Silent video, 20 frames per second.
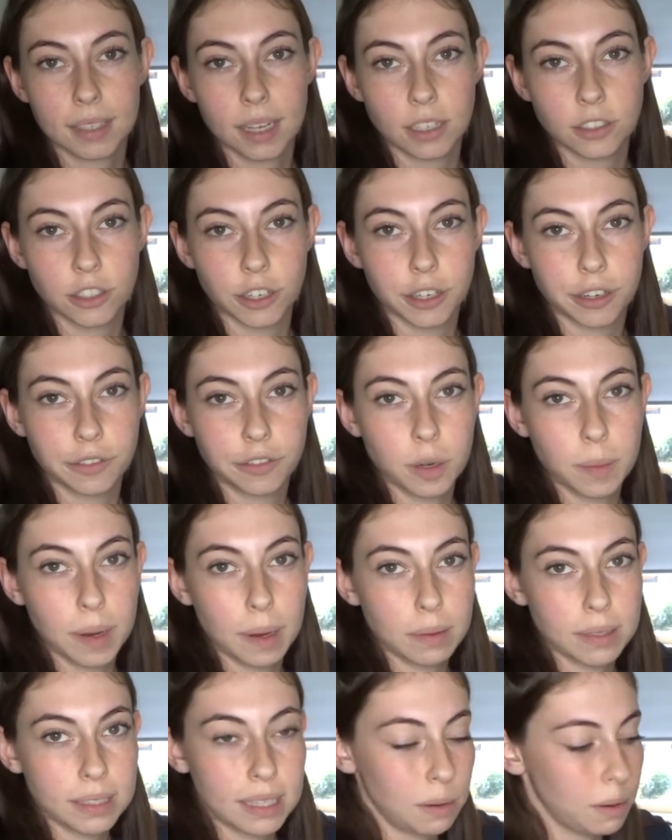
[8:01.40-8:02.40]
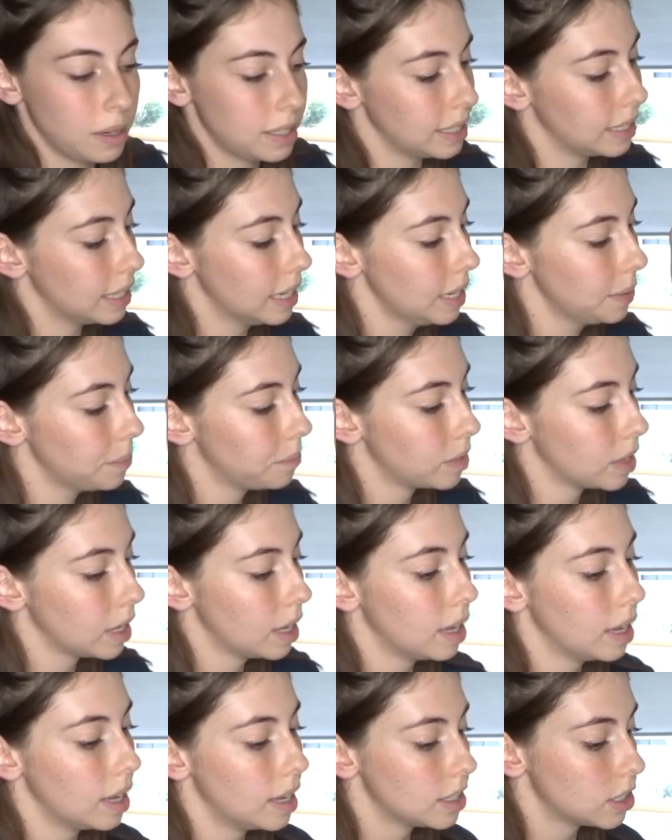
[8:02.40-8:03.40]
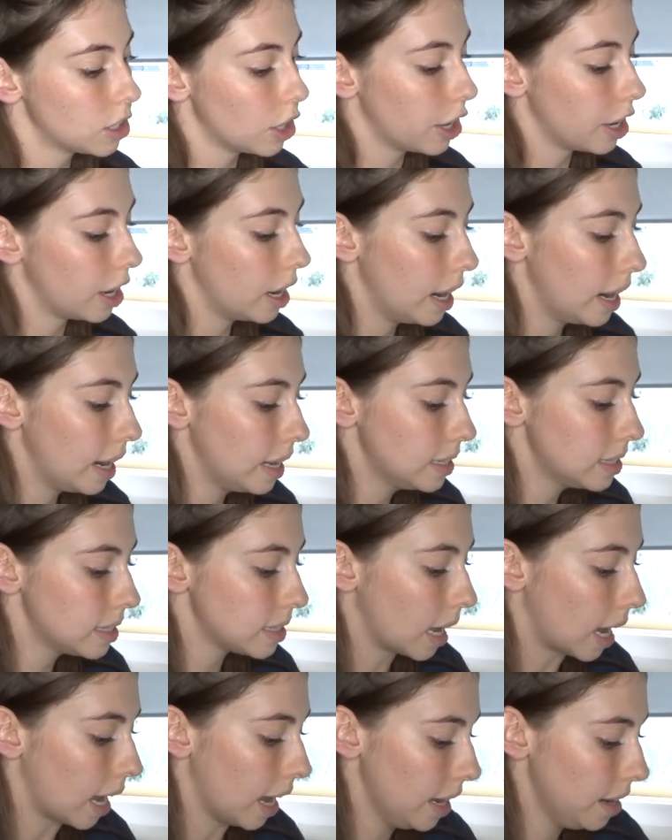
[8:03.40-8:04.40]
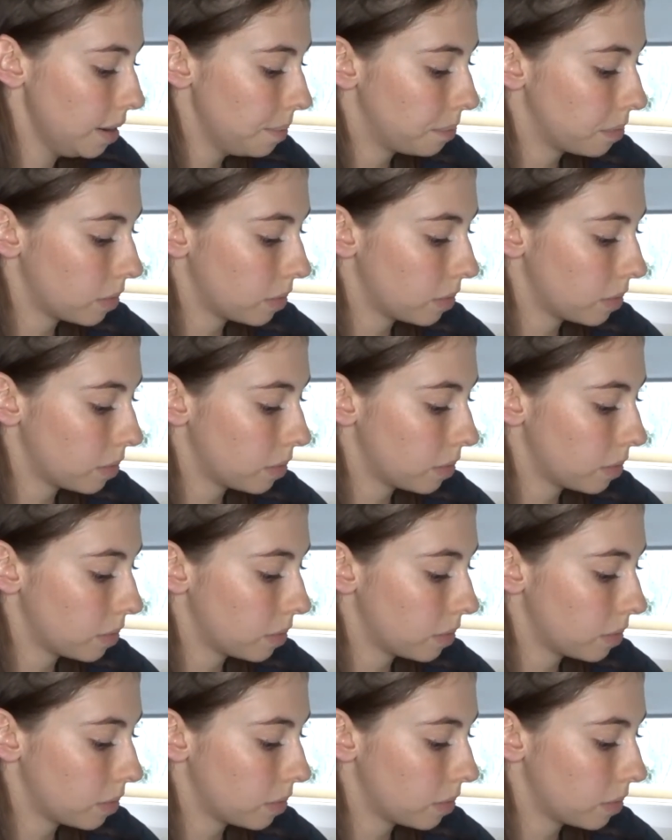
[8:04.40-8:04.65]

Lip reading: Don't know if you'll be able to see what's in it. So inside